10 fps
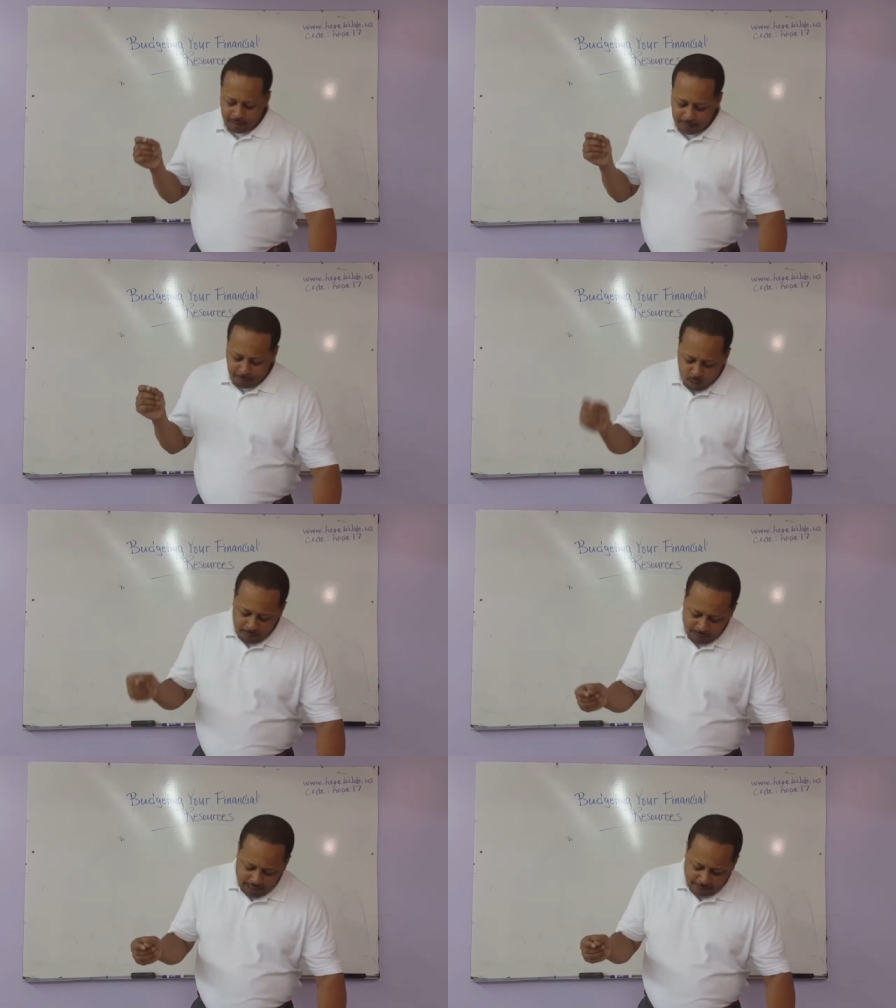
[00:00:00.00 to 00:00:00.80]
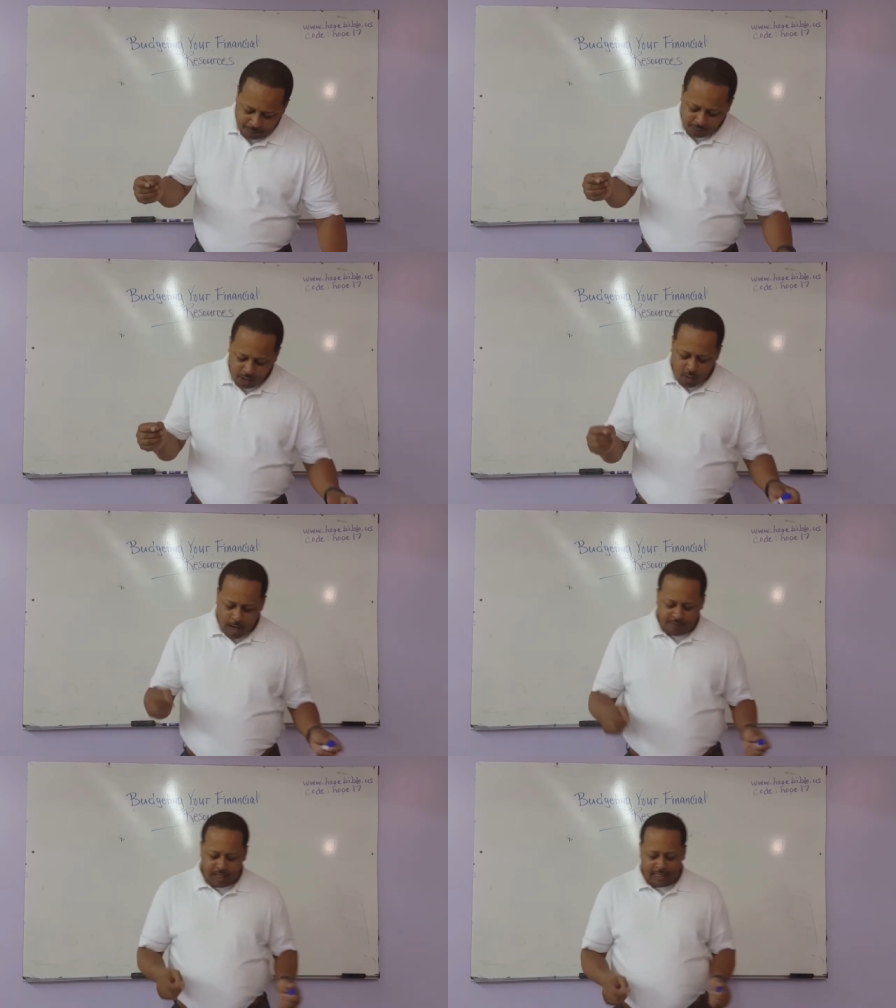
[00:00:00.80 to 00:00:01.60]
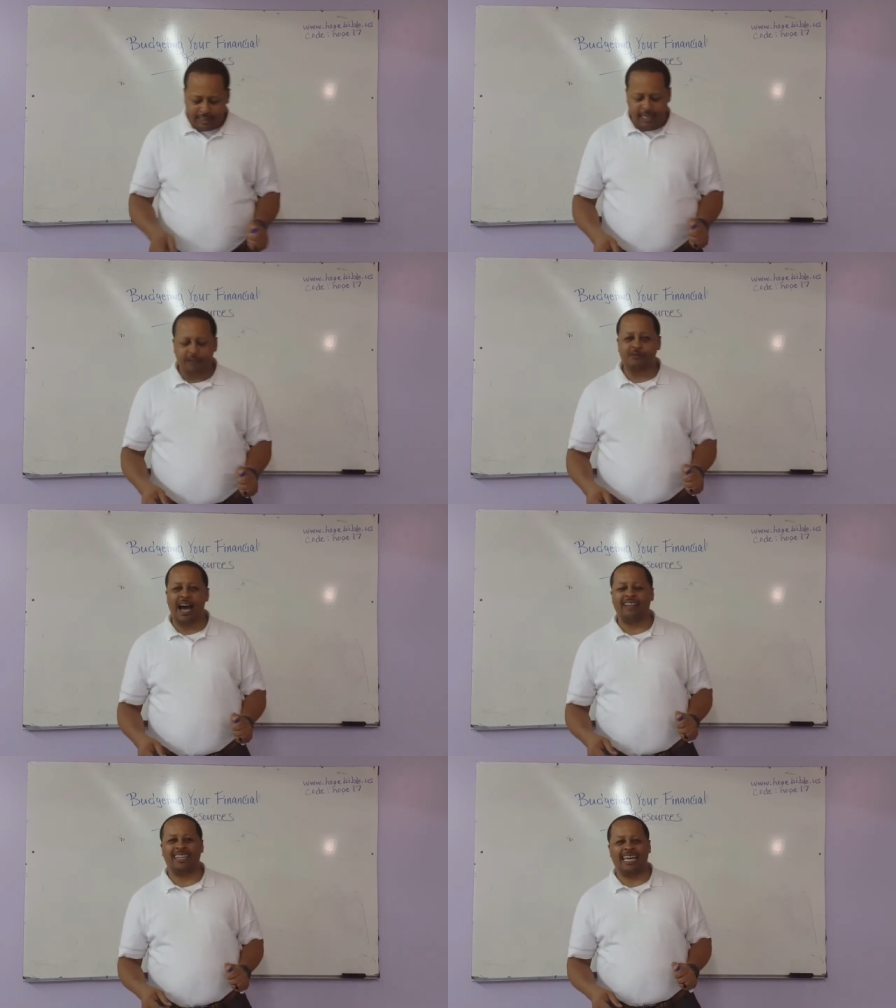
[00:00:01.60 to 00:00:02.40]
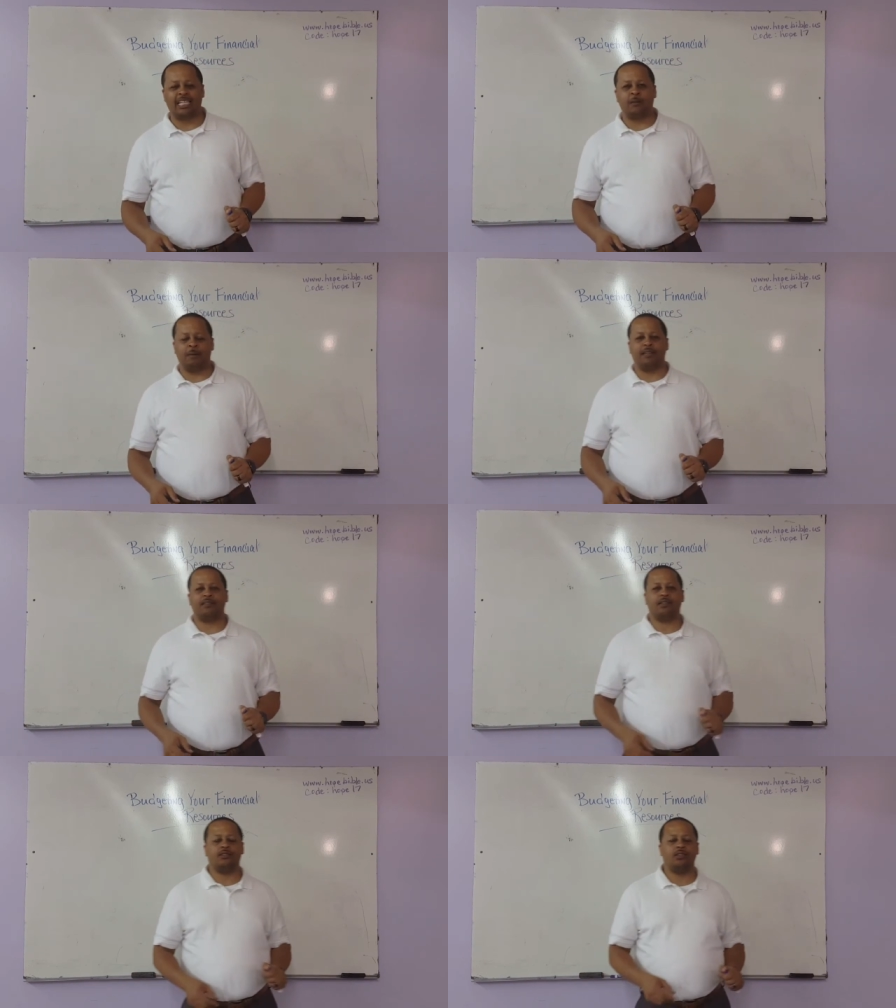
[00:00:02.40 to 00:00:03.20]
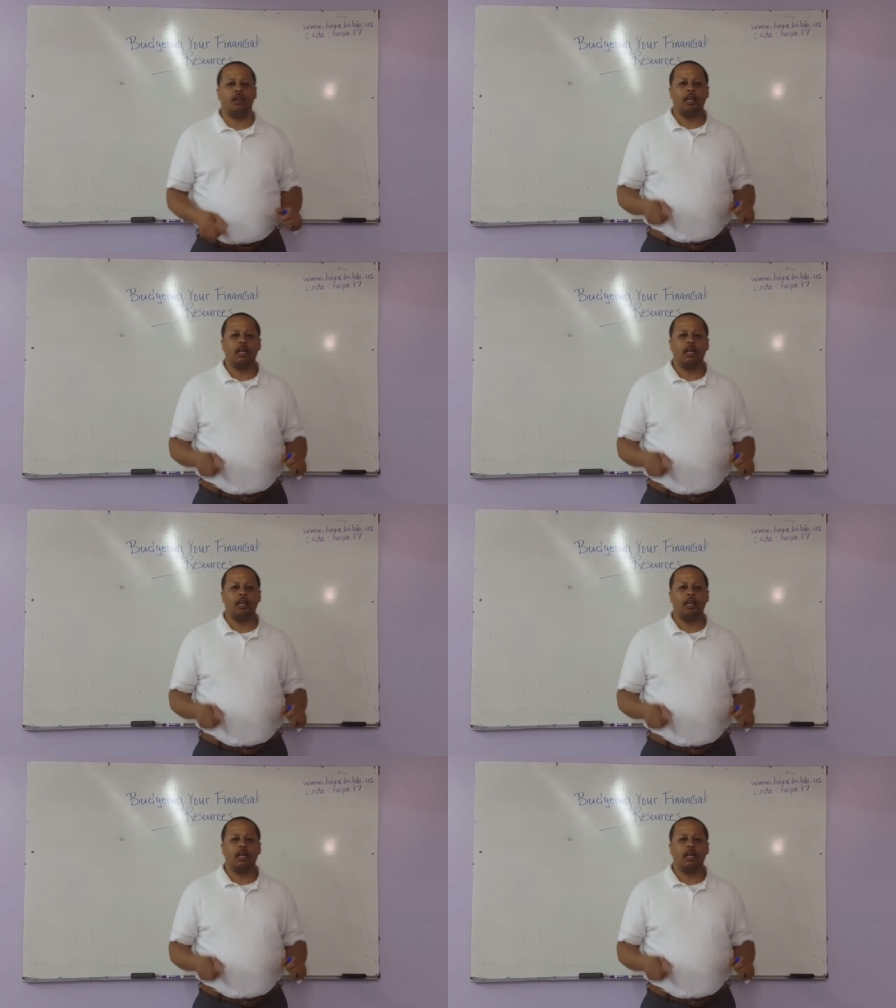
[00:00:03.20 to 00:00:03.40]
The point being, you have to identify the expenses.